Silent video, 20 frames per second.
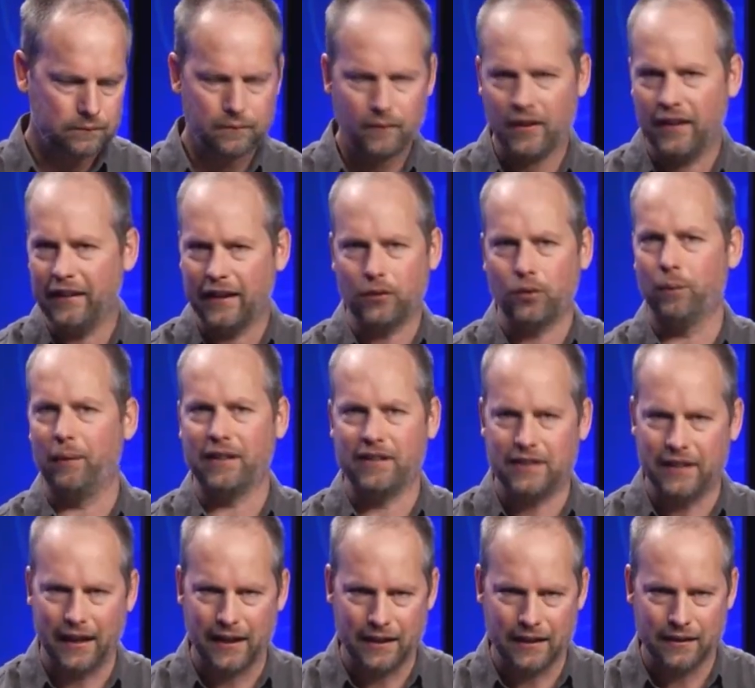and that's what makes
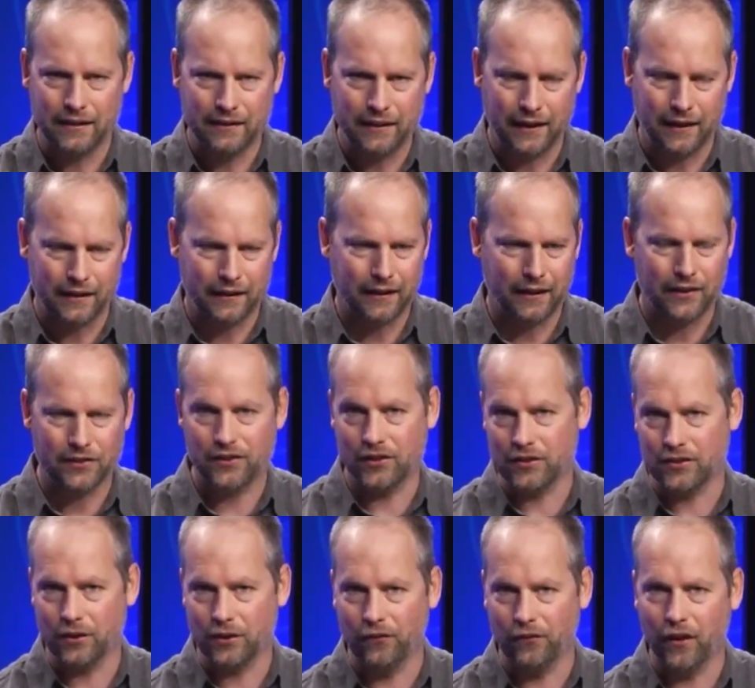data analysis
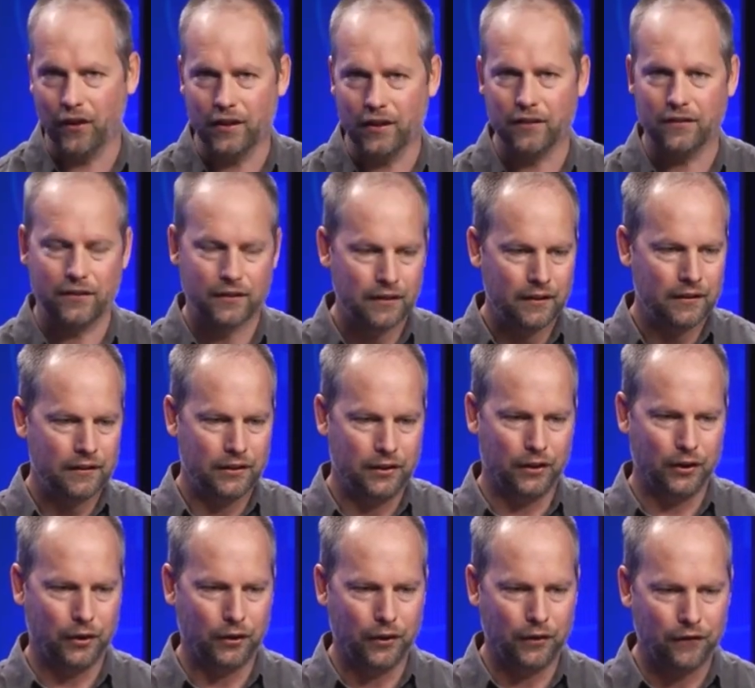so fun, is
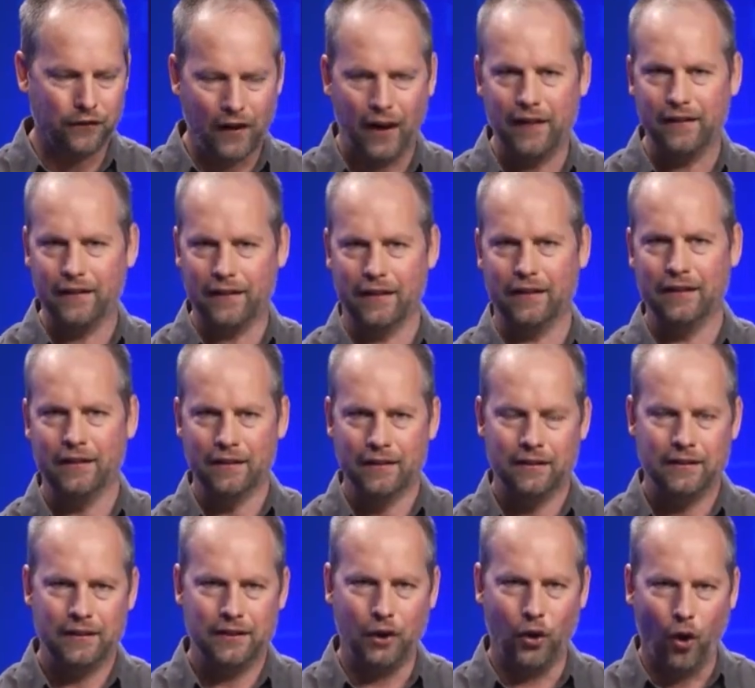you're finally,
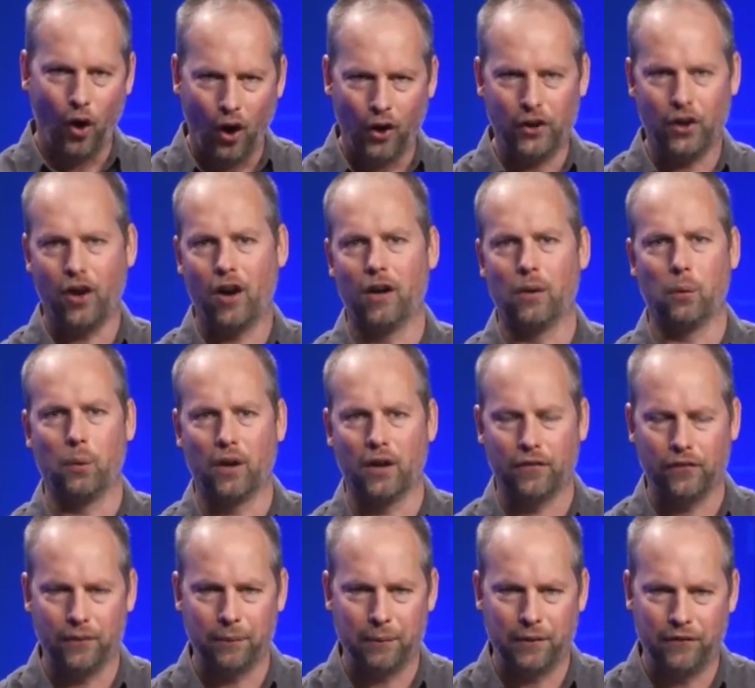all your hard work
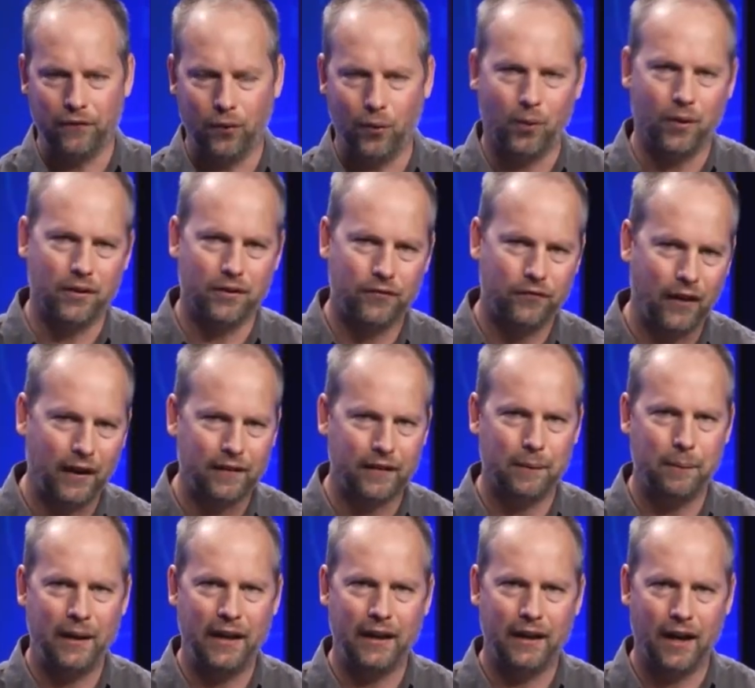from before is finally
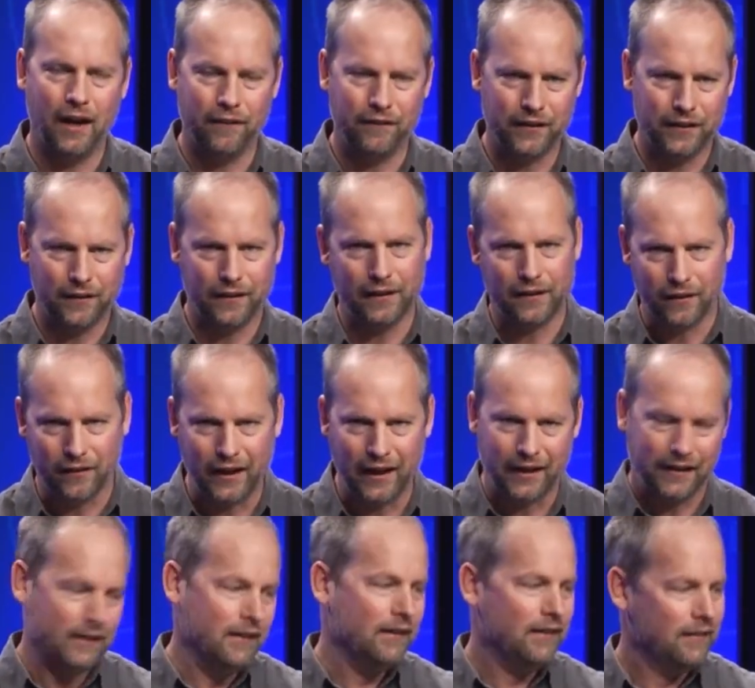paying off, and you're like, okay,
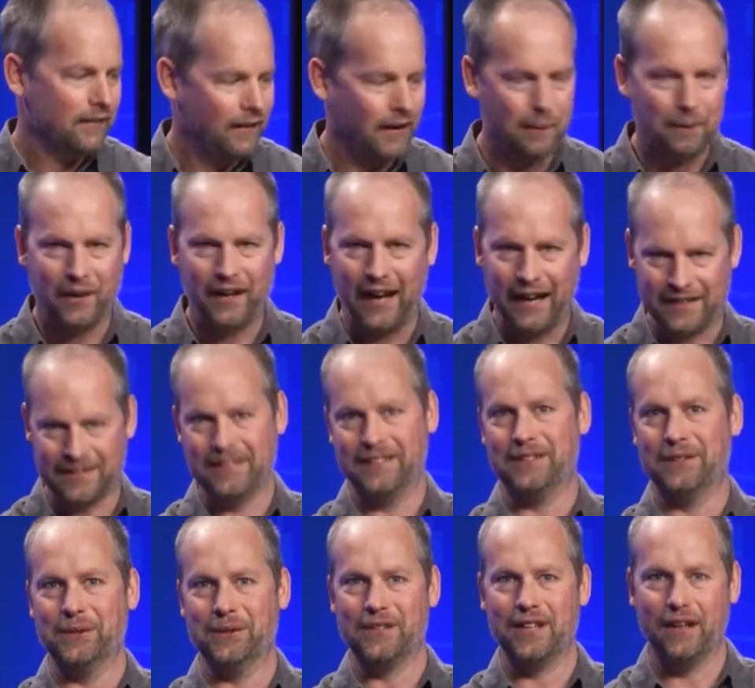I'm going to actually
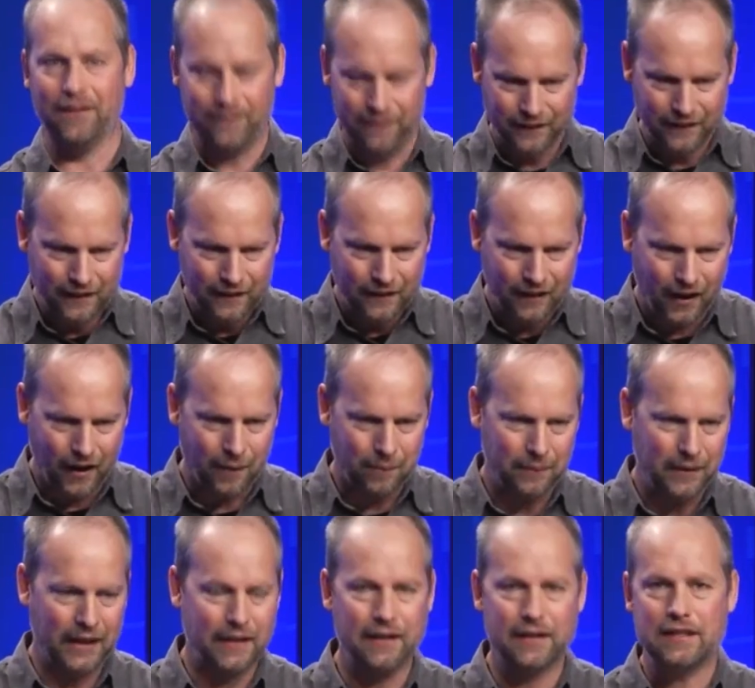do stuff.
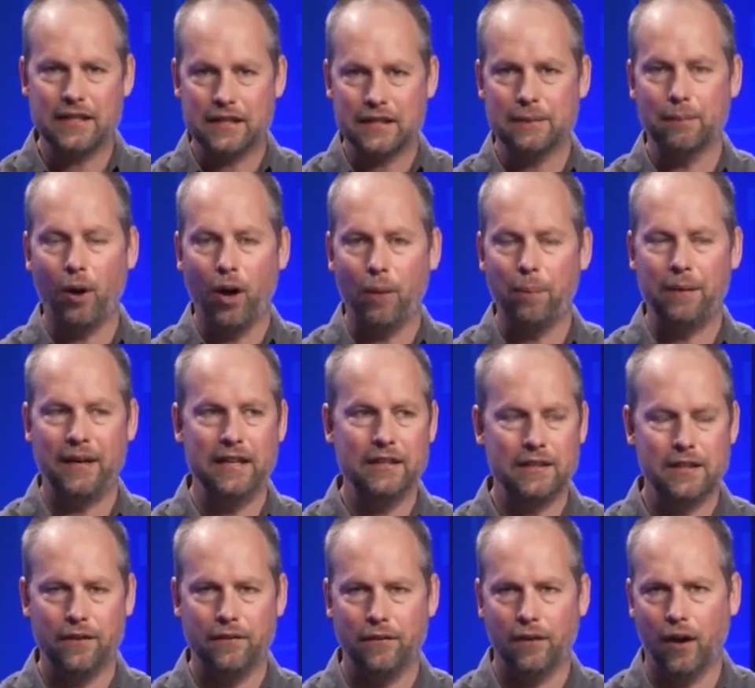And it's a small piece
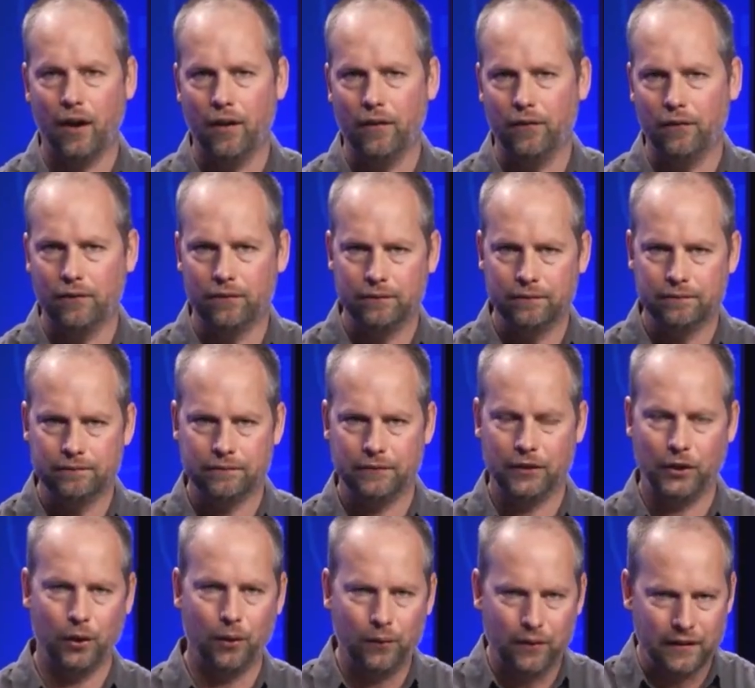of
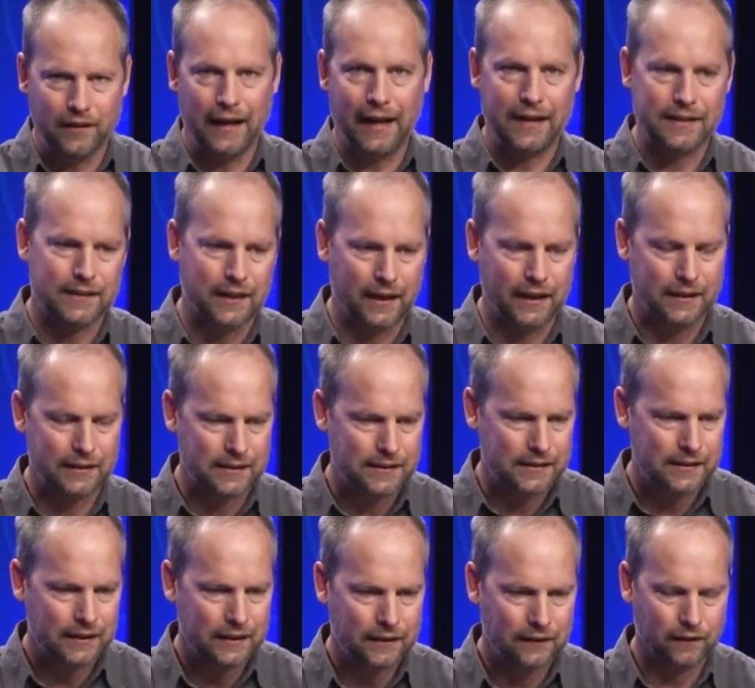the data science
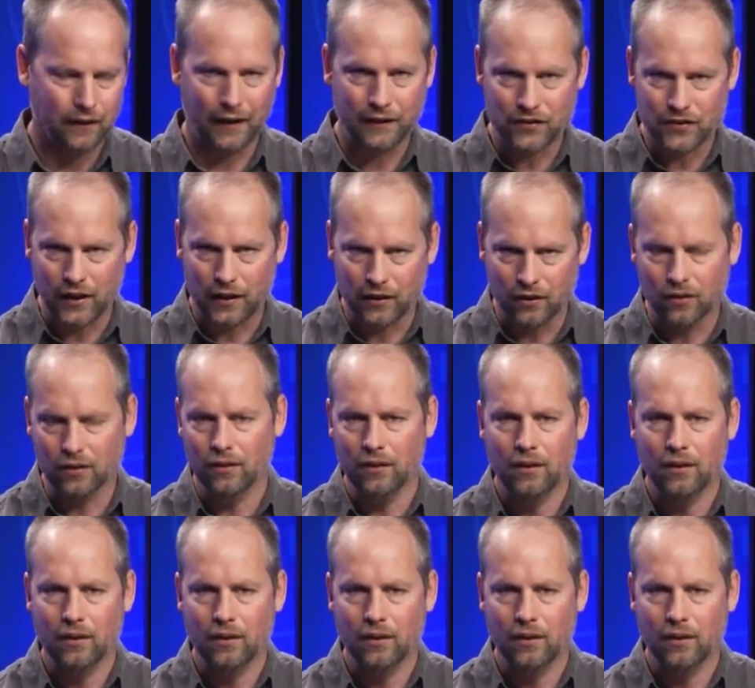life cycle,